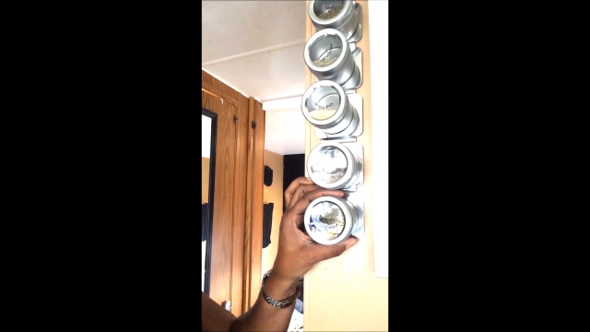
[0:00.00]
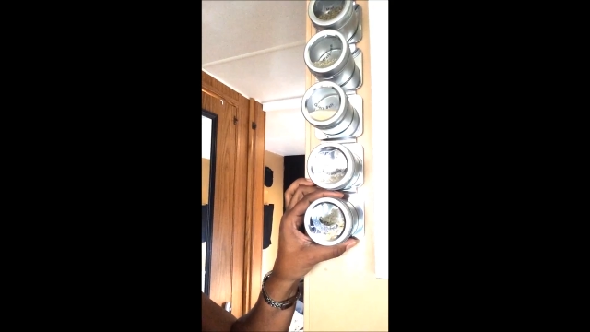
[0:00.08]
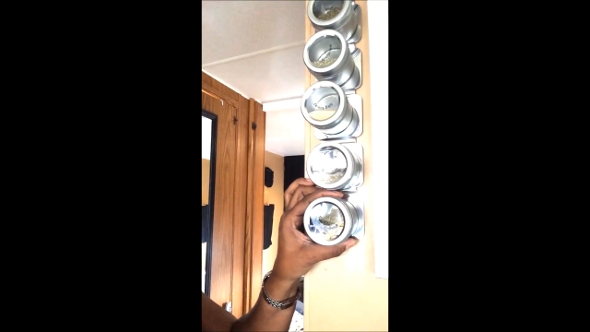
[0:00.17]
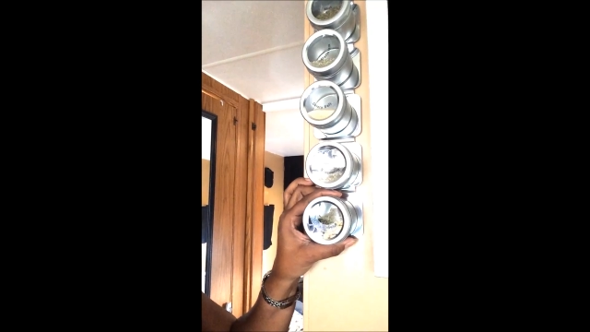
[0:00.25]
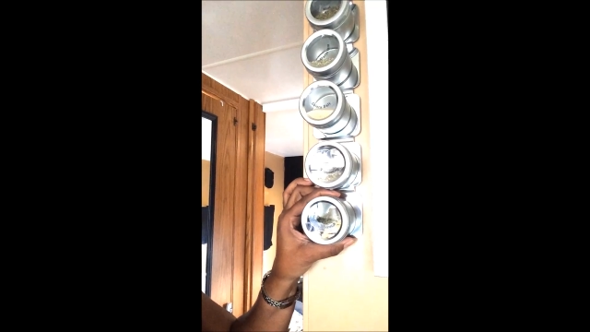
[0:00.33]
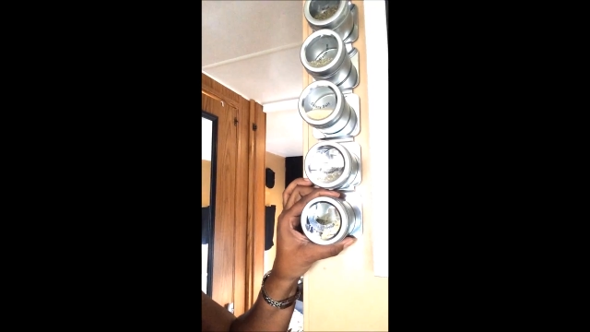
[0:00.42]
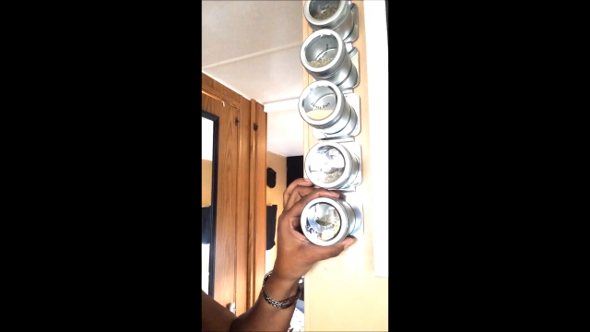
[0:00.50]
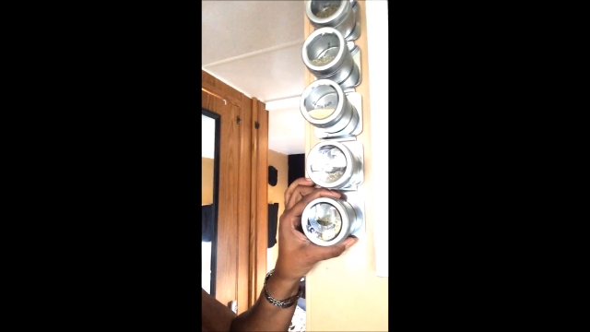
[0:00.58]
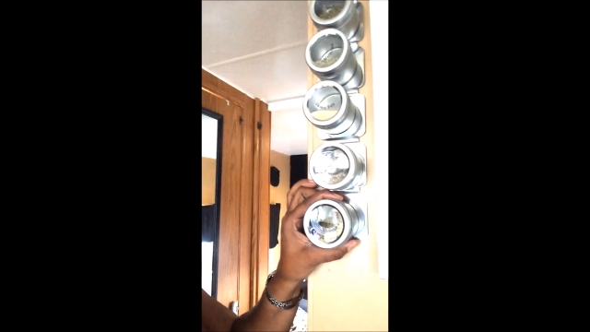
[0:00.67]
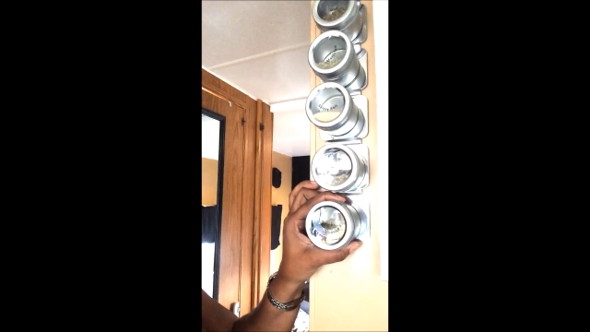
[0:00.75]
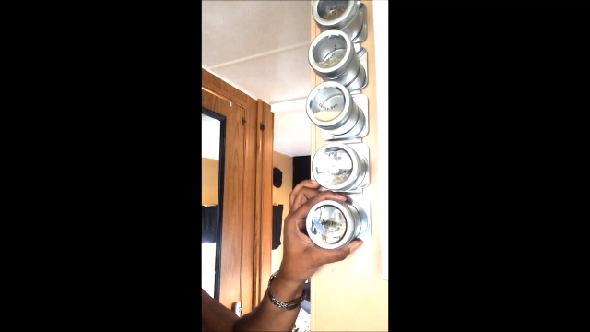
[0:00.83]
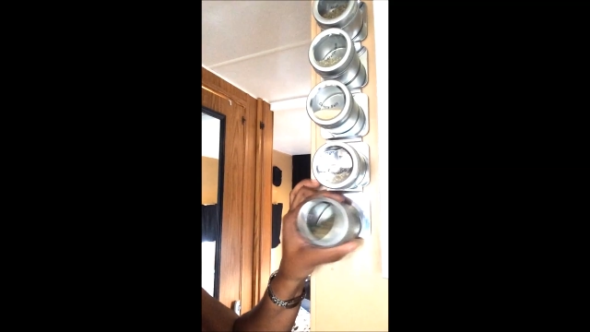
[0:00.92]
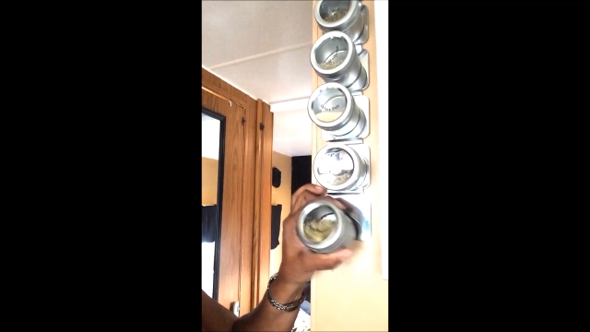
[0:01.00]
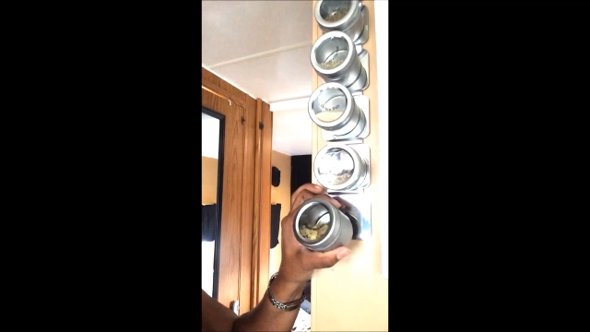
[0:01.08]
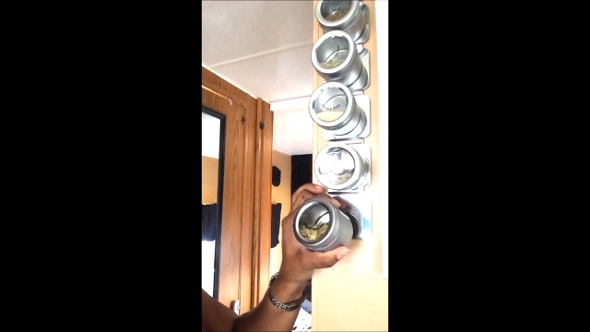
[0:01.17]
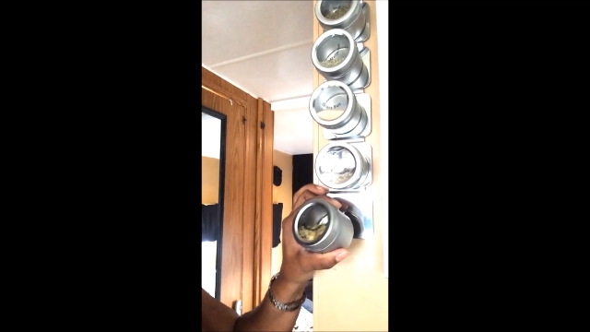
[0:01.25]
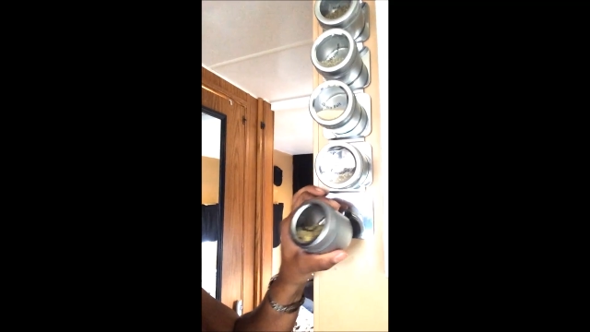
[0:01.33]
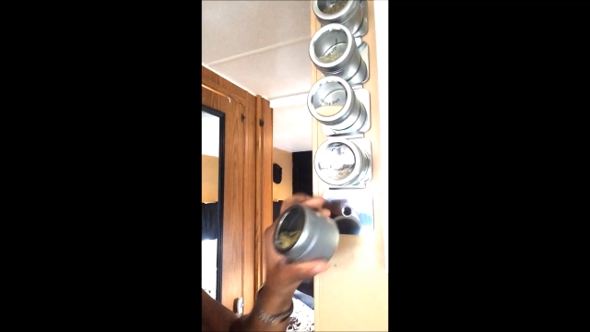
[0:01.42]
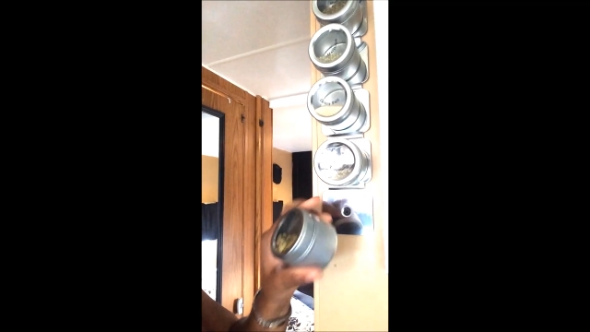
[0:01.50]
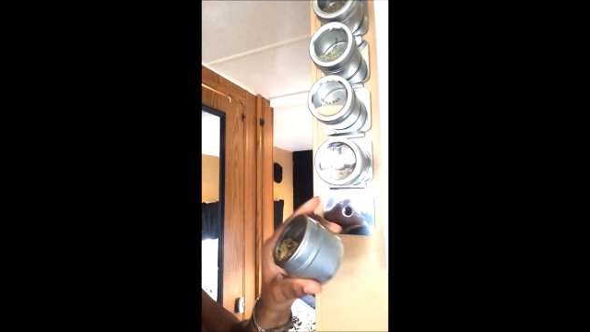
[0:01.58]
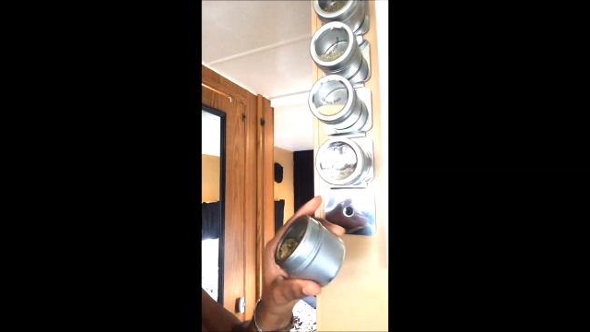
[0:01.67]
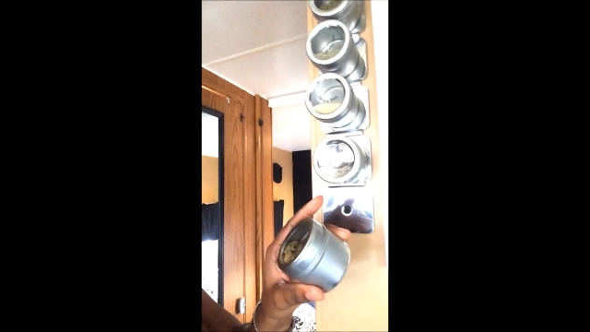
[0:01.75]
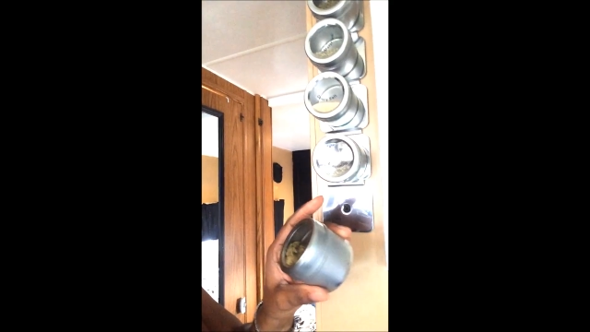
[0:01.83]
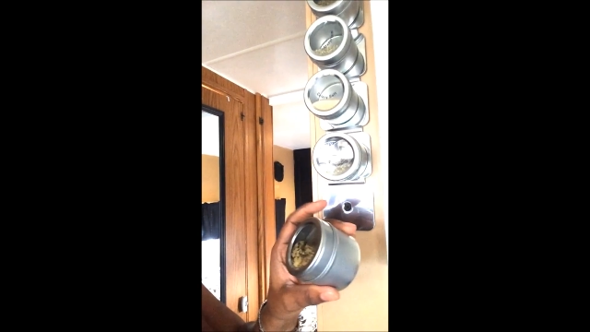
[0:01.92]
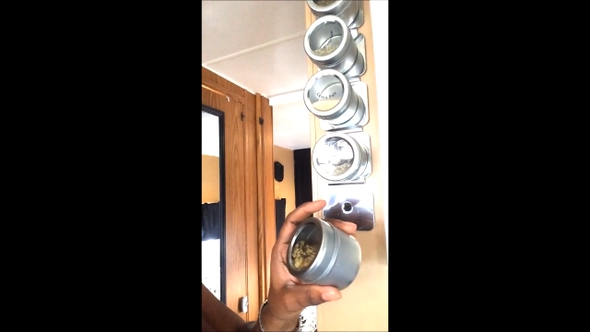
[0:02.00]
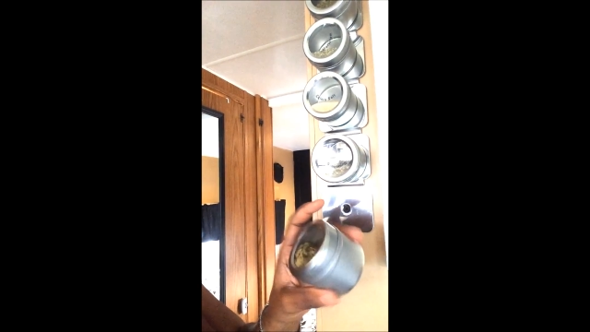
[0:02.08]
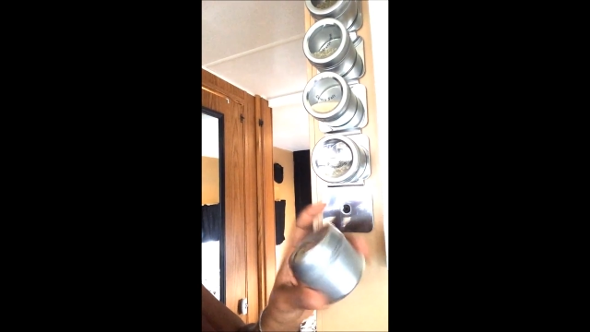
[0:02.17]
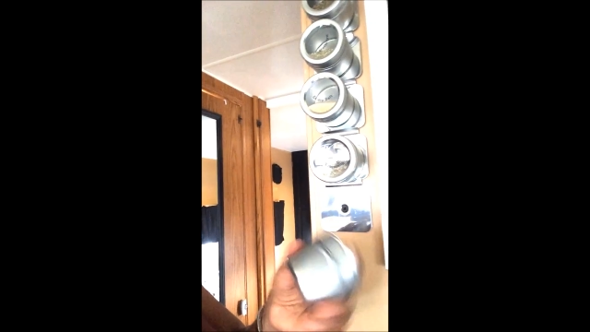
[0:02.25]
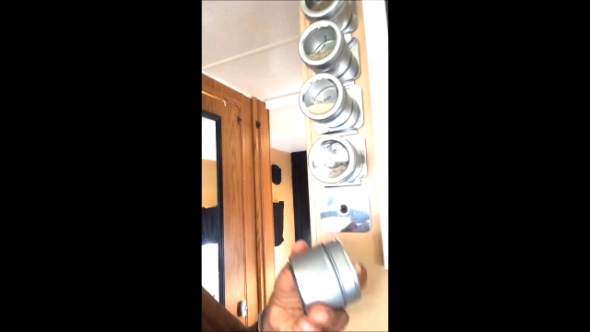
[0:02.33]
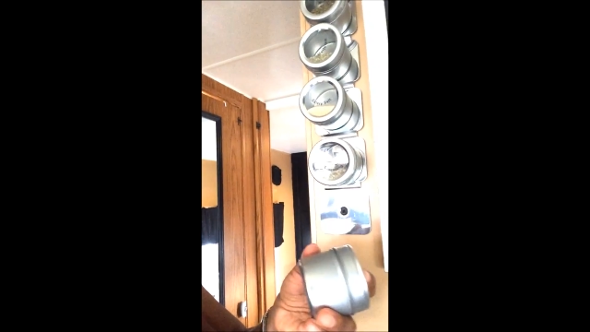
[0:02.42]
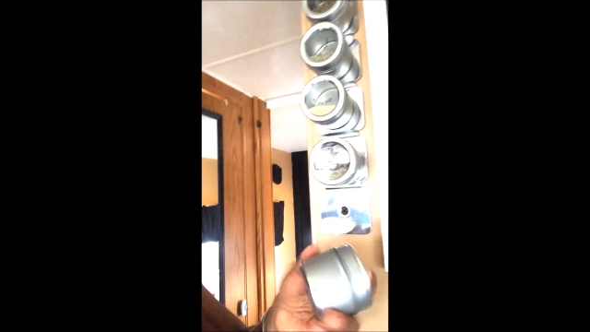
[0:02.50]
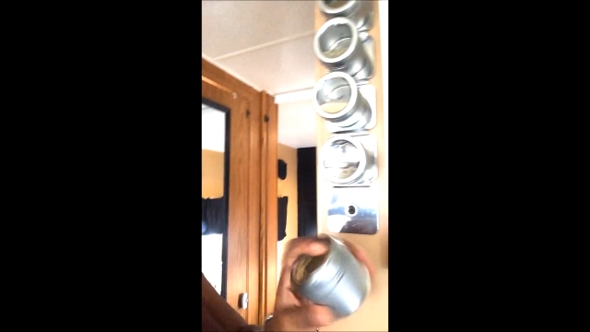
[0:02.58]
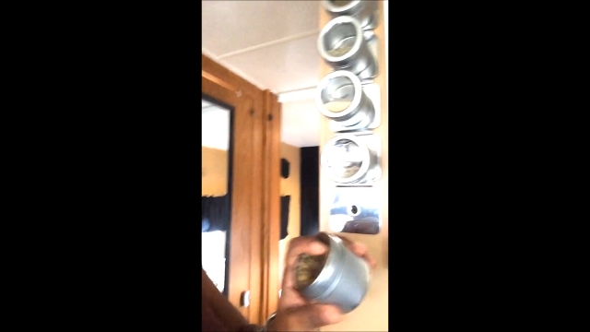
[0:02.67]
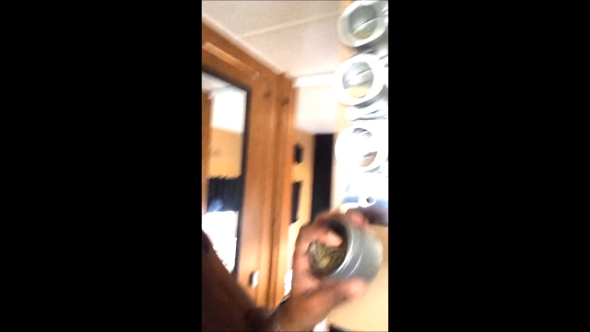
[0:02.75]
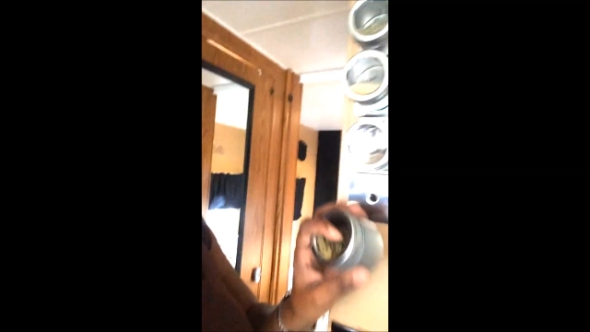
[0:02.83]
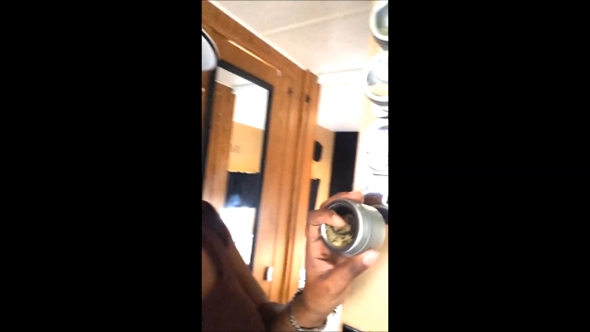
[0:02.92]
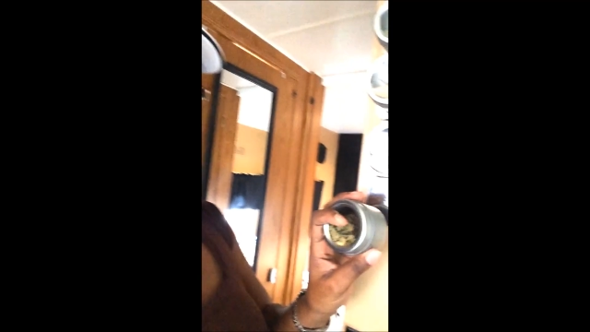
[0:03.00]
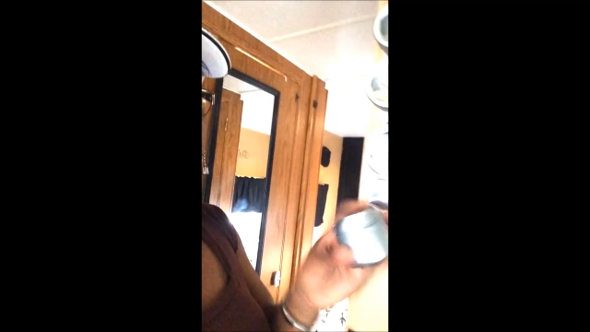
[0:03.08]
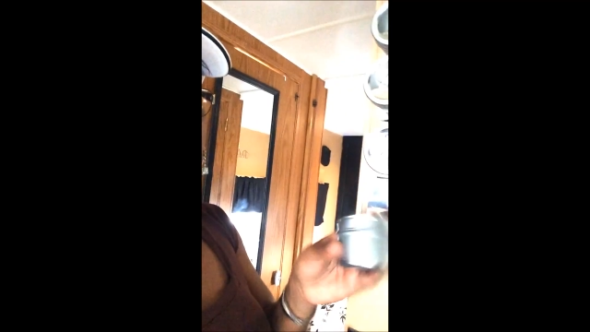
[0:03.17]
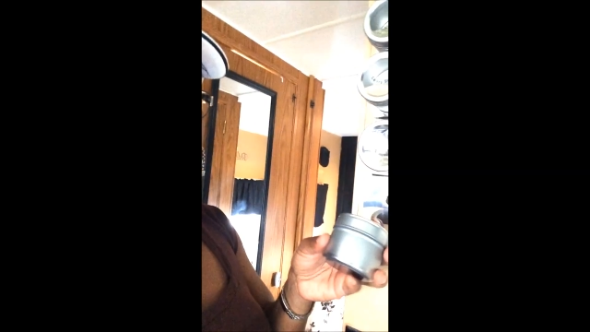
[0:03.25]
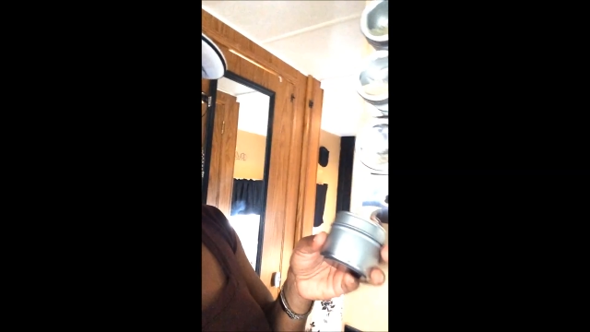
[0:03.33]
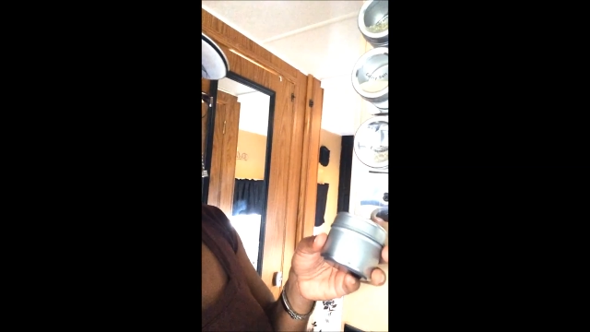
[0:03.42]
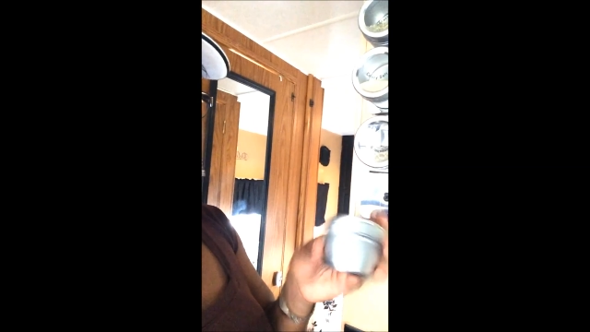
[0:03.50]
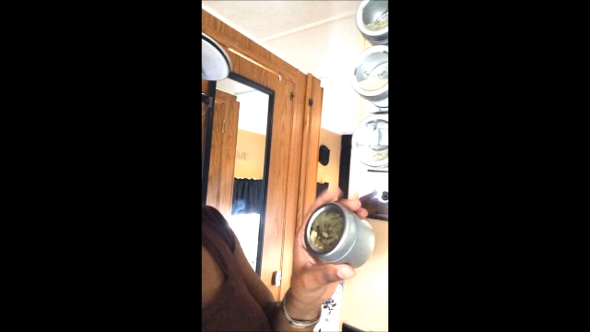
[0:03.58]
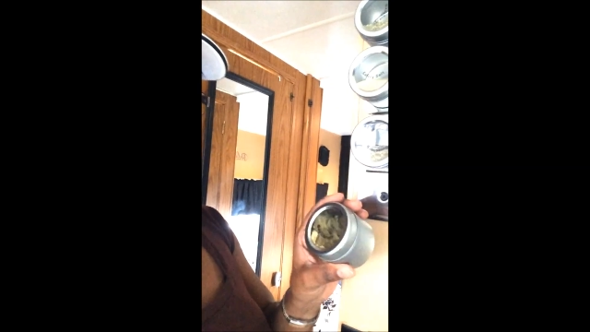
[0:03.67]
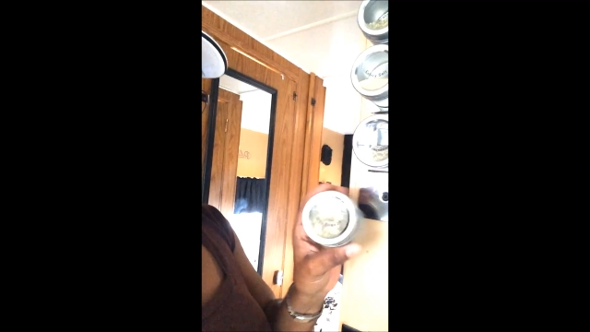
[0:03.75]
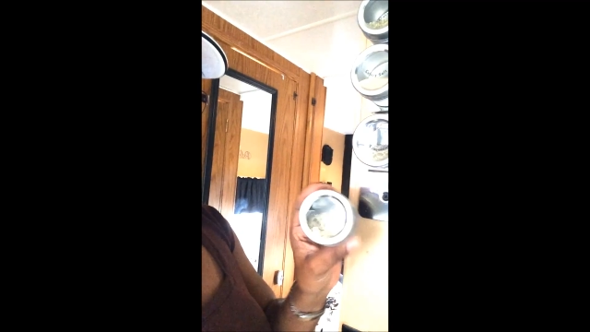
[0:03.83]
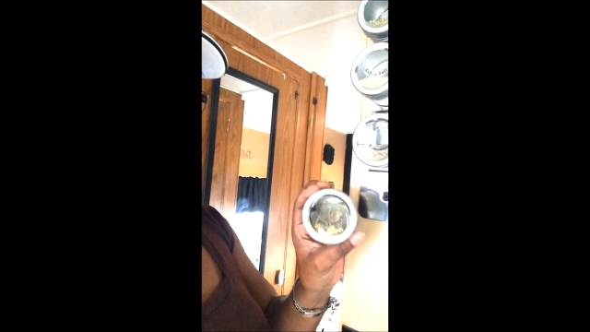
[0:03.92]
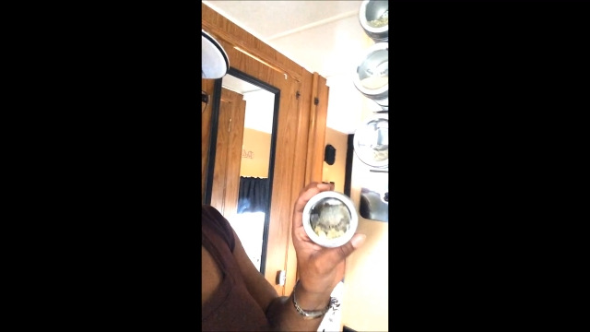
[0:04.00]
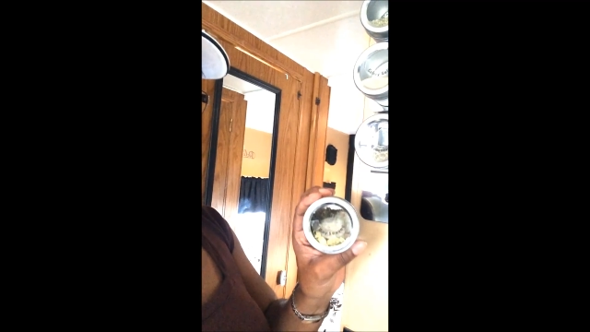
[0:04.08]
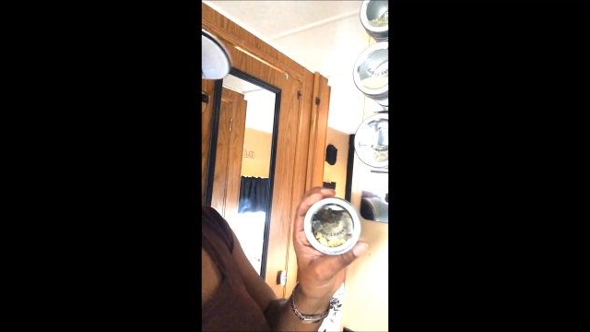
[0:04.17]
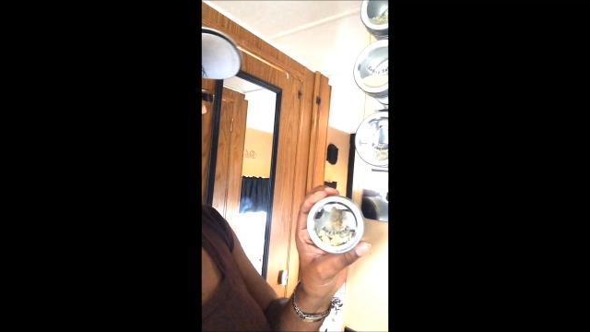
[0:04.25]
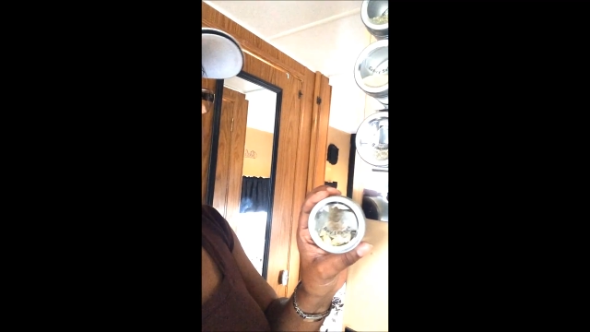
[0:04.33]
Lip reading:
Nobody's mouth can be seen.